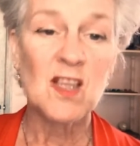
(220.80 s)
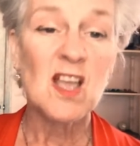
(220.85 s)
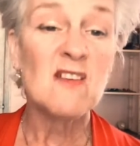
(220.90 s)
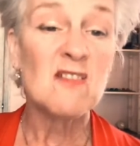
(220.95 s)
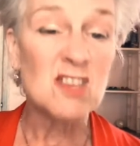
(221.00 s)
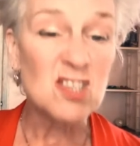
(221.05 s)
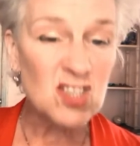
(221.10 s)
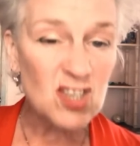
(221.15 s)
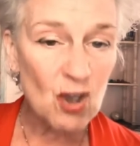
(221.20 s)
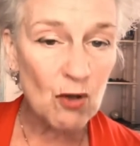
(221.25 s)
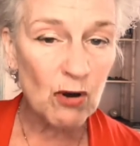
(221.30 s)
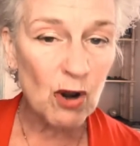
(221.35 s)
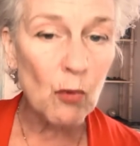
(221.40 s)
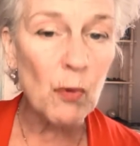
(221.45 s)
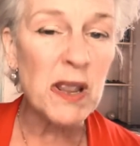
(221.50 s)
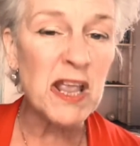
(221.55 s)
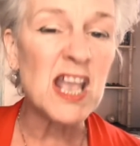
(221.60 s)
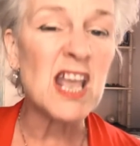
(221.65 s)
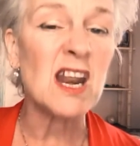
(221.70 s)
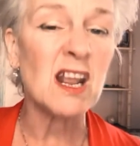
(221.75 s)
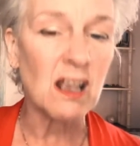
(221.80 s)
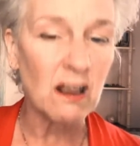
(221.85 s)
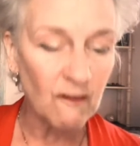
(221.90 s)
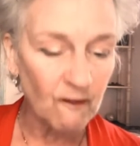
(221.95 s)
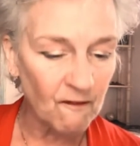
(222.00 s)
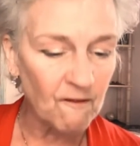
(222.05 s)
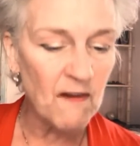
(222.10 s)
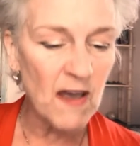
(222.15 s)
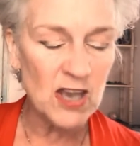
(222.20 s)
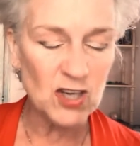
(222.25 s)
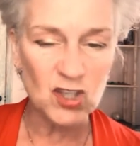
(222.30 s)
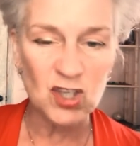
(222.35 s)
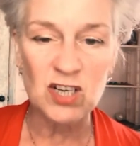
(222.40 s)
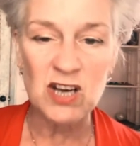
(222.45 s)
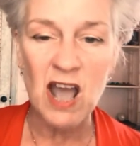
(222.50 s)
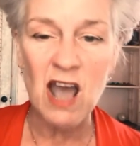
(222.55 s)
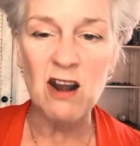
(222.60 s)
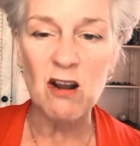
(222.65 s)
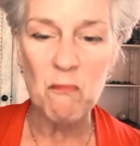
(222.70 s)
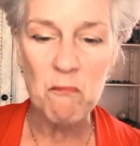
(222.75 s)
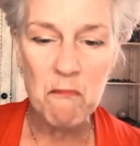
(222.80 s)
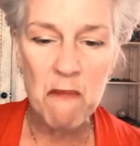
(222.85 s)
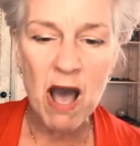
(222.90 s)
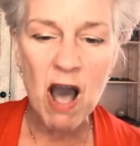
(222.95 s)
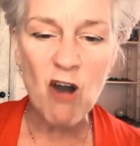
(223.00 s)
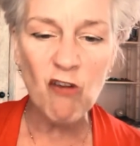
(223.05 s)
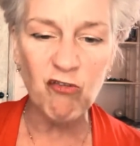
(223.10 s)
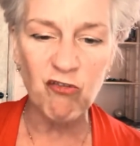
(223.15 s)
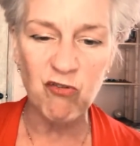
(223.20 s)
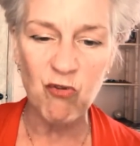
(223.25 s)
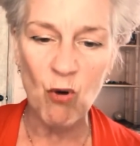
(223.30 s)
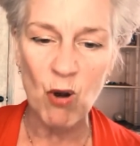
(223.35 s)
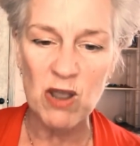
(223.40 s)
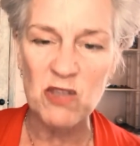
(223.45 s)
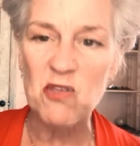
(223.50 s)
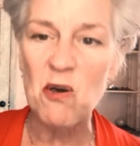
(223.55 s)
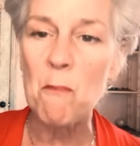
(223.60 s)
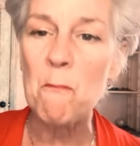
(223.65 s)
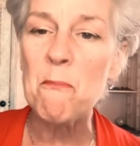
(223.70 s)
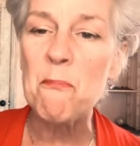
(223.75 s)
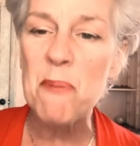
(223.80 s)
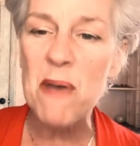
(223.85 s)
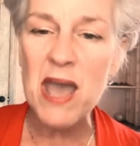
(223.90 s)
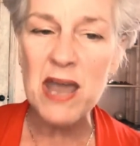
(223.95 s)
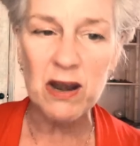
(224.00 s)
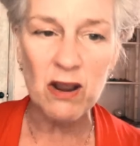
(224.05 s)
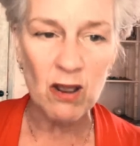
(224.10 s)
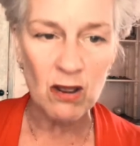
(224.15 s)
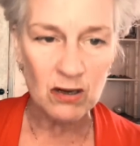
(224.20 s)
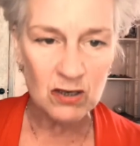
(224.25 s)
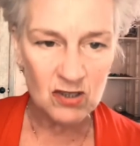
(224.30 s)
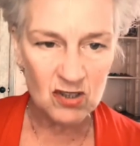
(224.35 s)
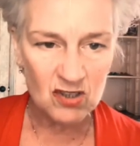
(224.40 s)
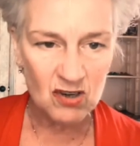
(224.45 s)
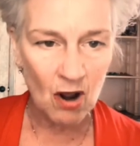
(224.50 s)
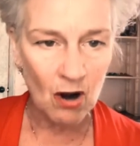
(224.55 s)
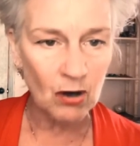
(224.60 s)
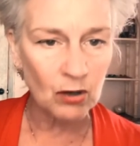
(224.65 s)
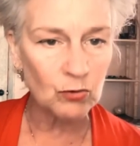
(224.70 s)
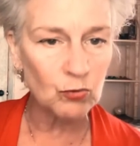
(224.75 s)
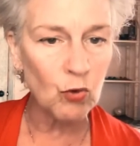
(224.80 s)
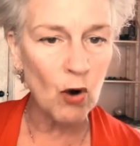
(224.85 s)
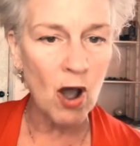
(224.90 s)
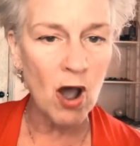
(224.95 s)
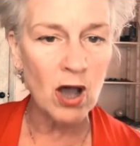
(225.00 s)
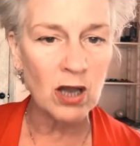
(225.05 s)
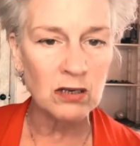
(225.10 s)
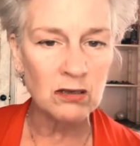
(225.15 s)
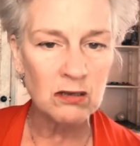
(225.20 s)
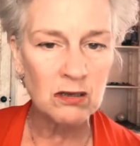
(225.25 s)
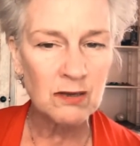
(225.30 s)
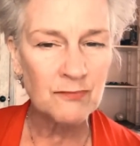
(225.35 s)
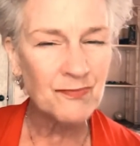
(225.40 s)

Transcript: The sooner we get a confession out of Malfoy, the better, snarled Ron.